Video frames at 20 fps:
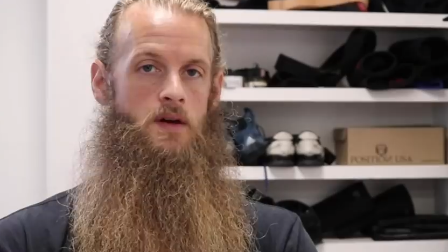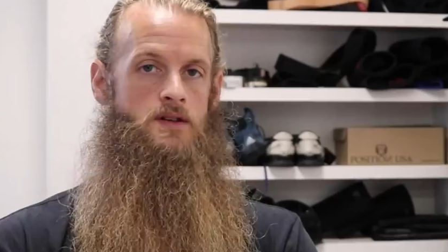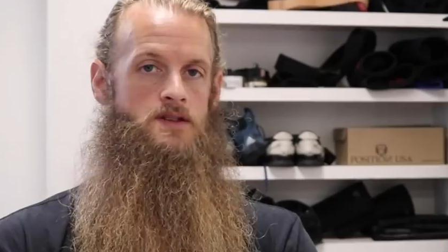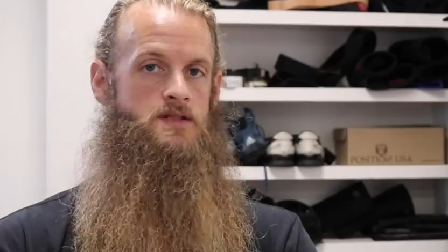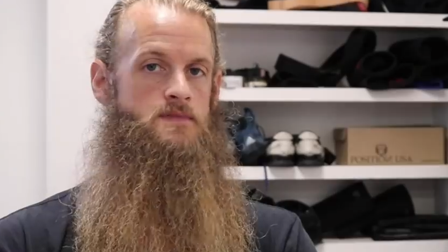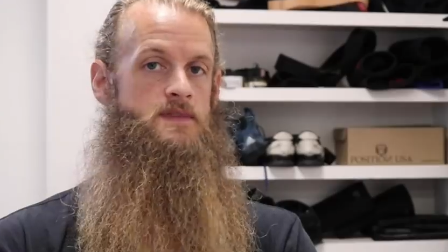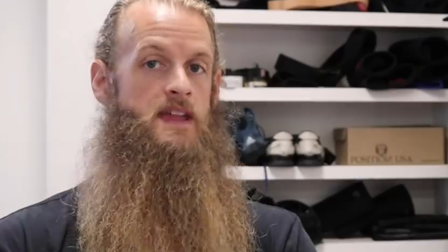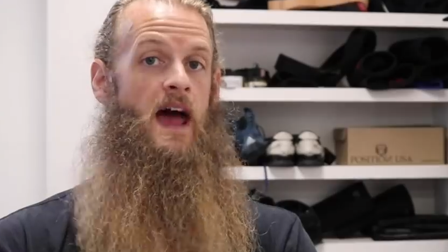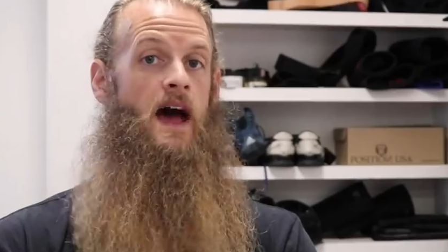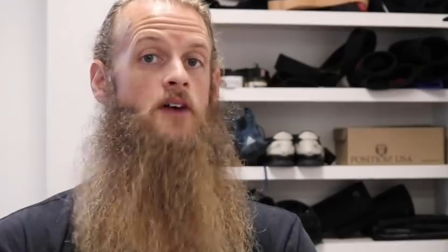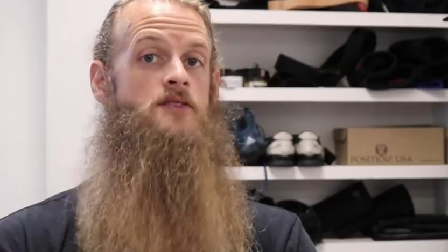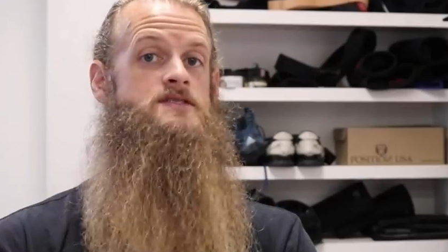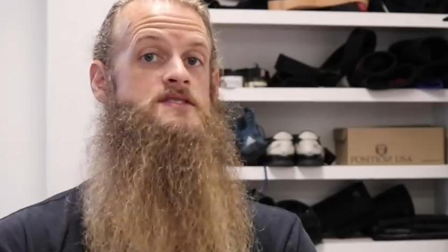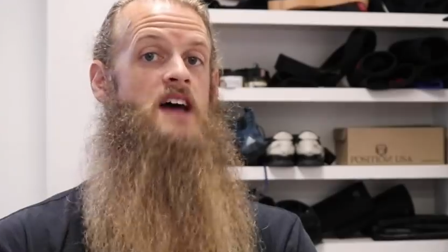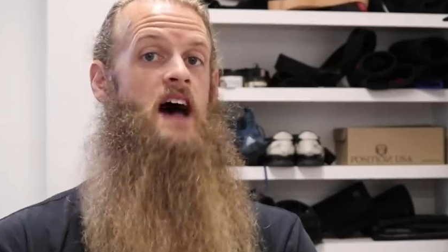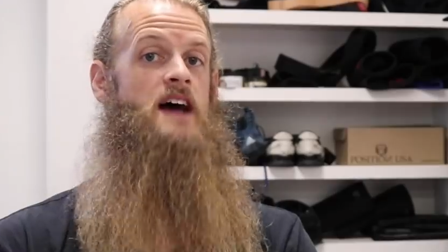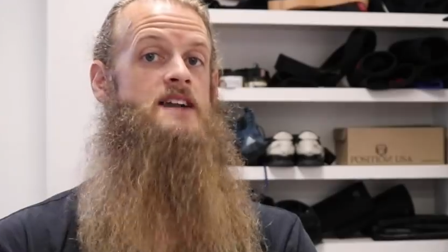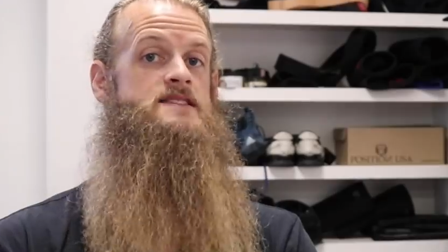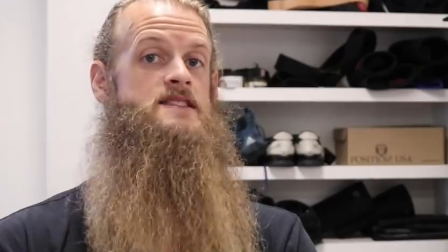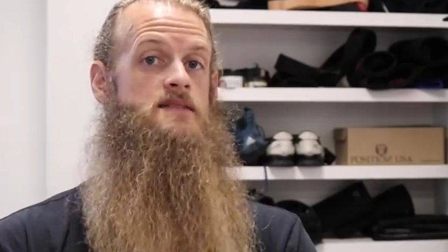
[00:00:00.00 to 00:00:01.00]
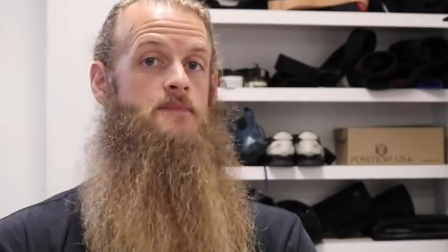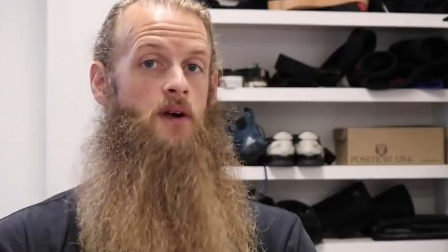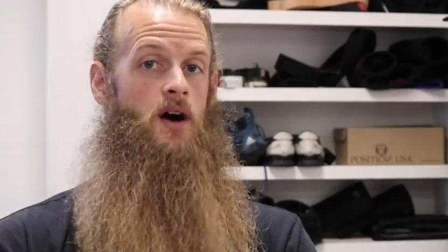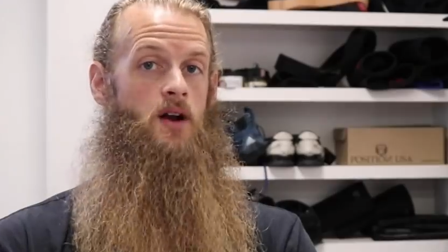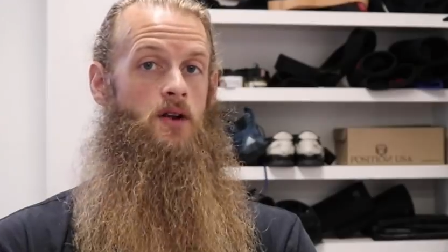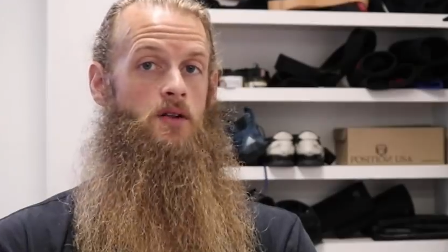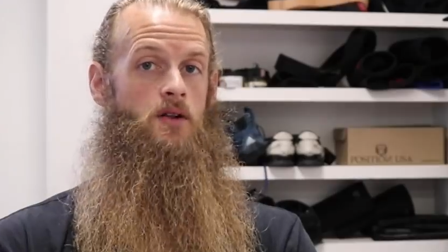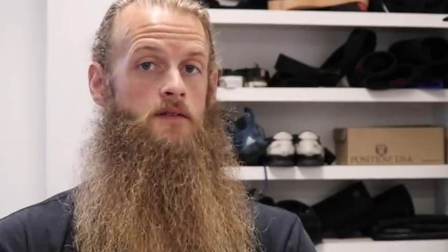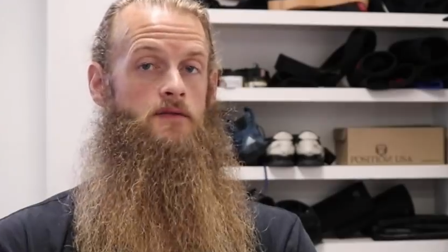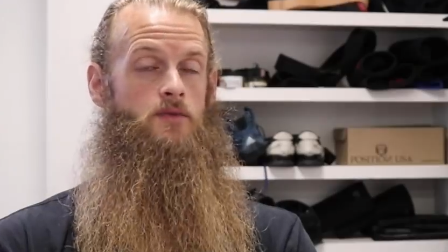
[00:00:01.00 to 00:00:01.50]
Some downsides to the
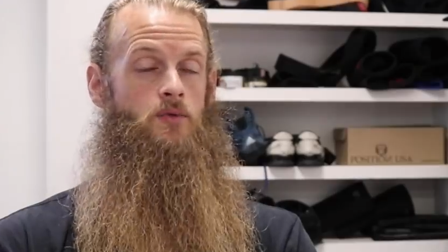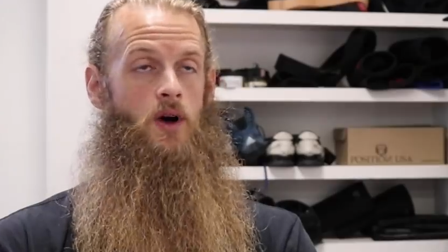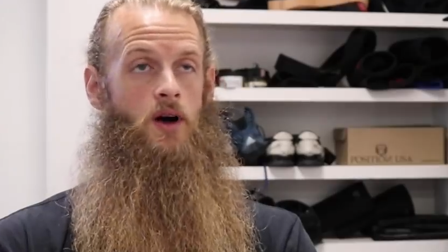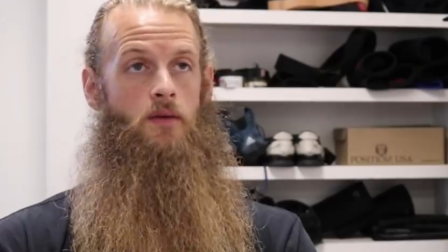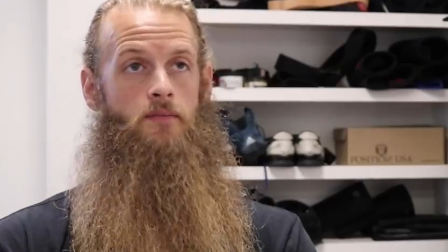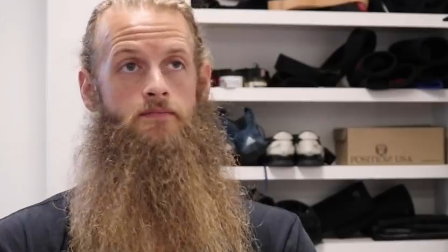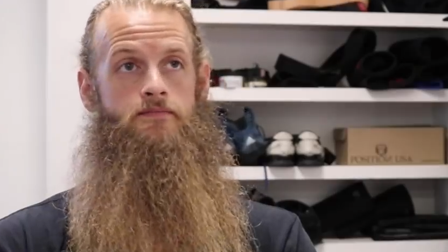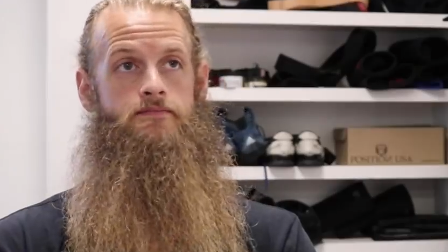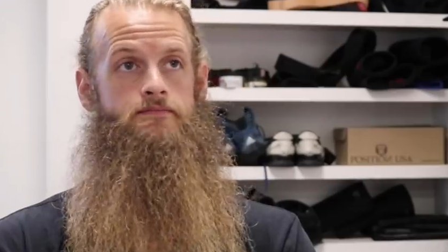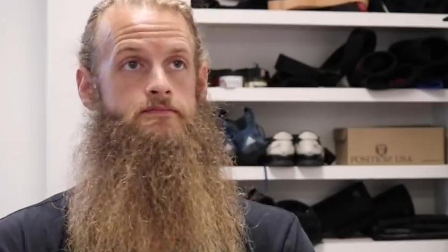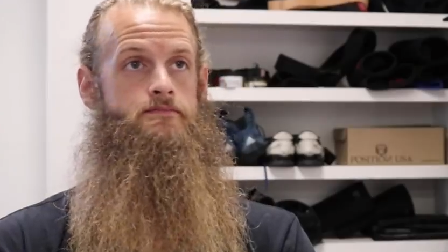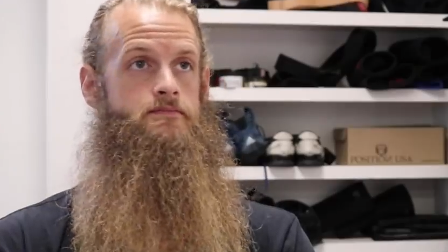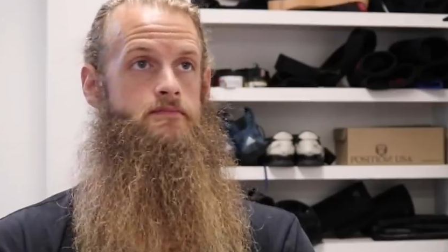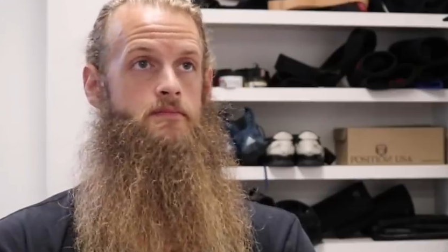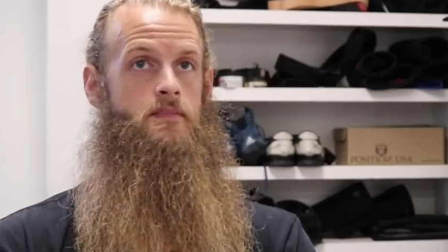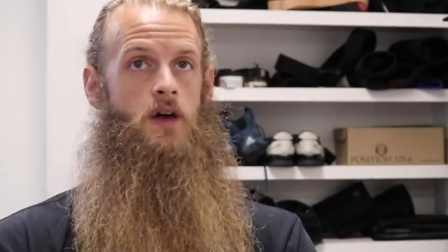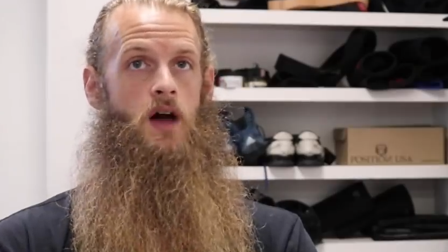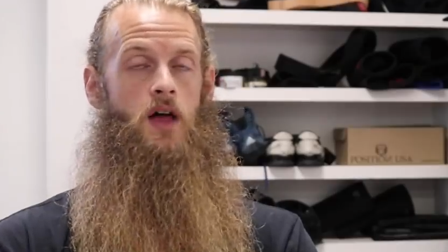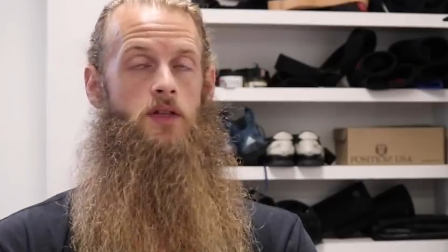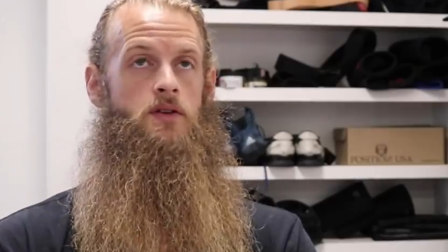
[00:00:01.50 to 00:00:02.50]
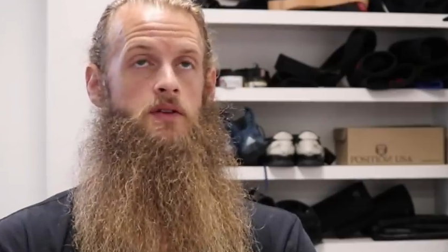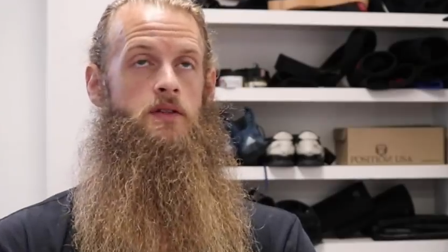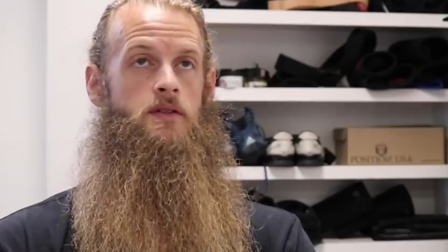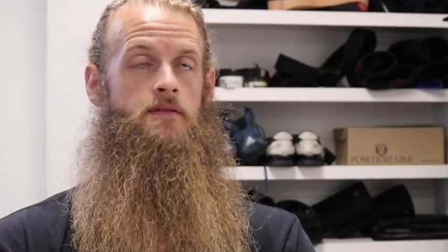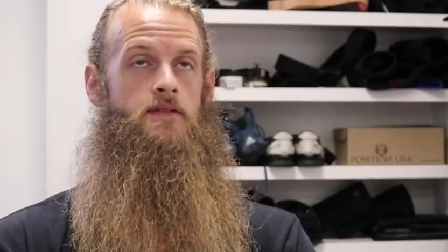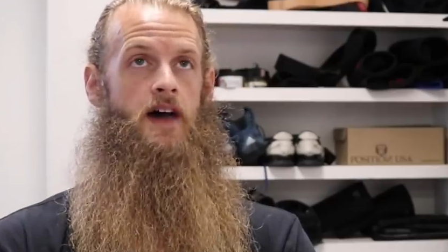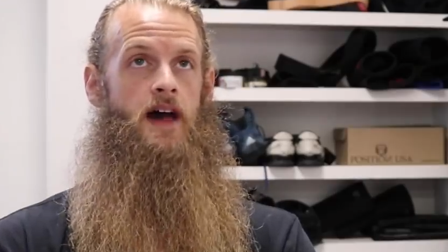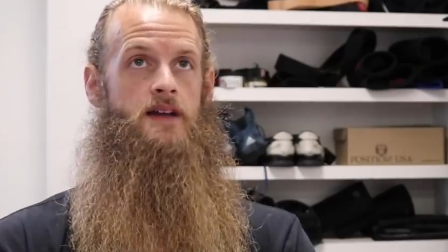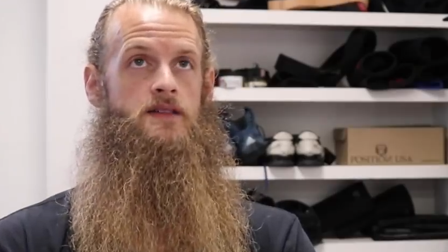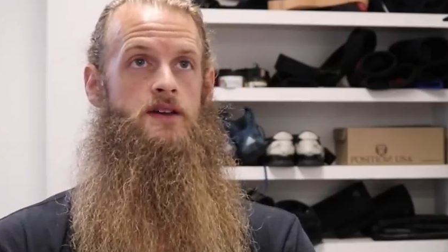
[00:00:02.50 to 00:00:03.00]
monolift. Well, other than the
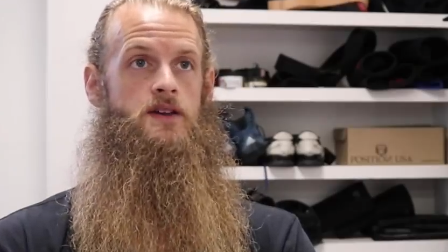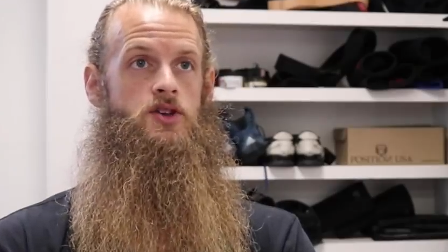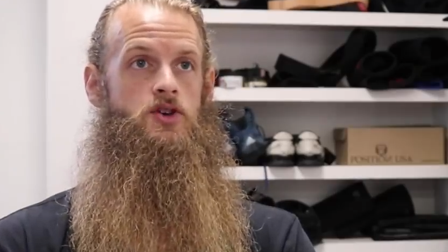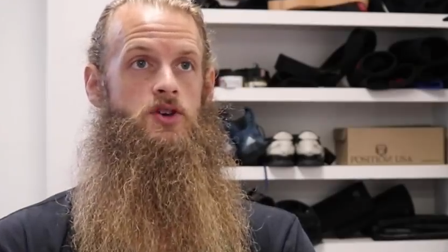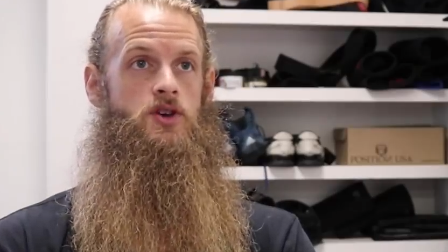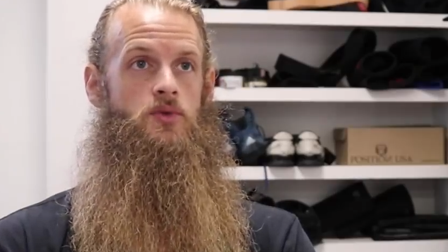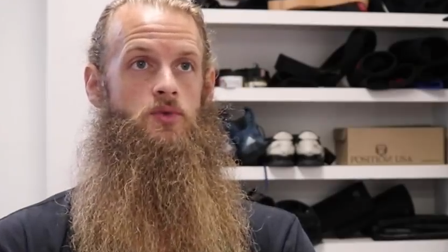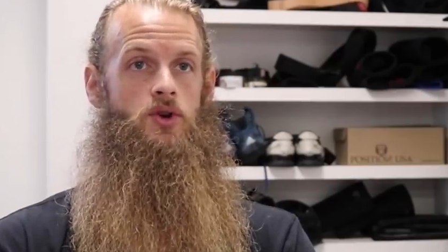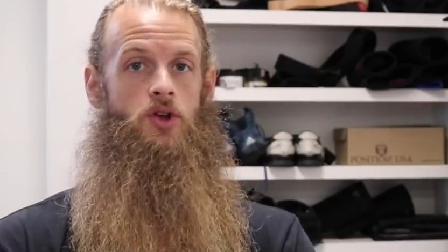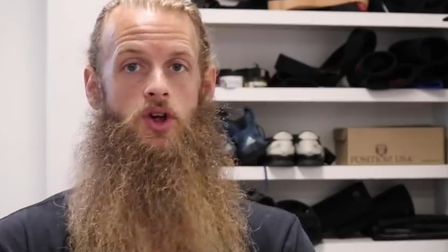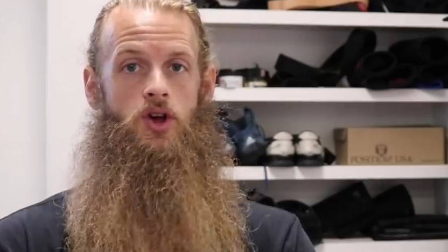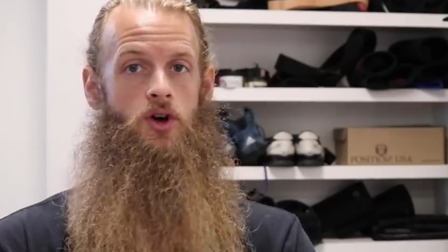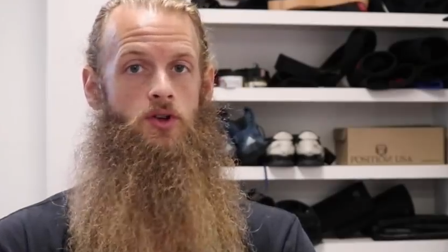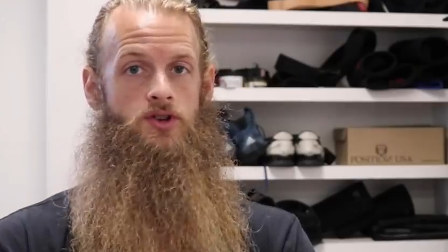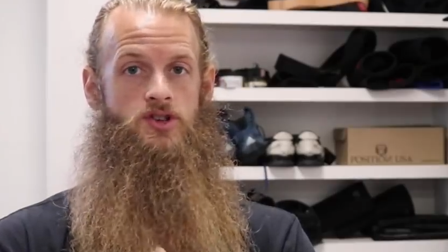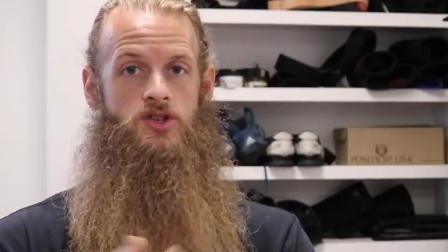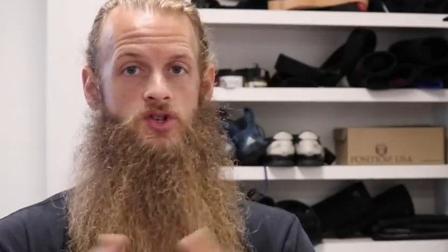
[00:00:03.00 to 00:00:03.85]
fact that you can really only